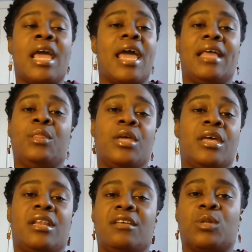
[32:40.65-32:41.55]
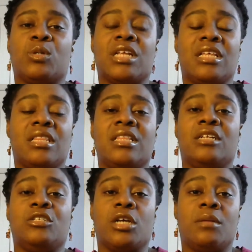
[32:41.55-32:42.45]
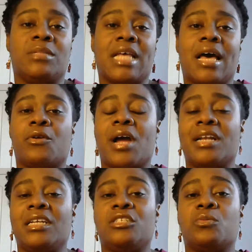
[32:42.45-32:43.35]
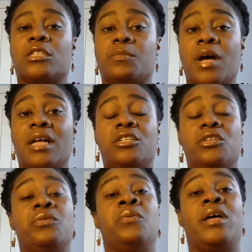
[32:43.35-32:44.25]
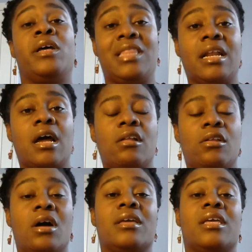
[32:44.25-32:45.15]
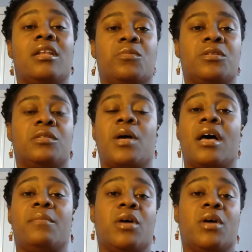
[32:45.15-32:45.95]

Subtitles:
and then if there's anything that jumps out or I need to respond to, then I'll log in and respond.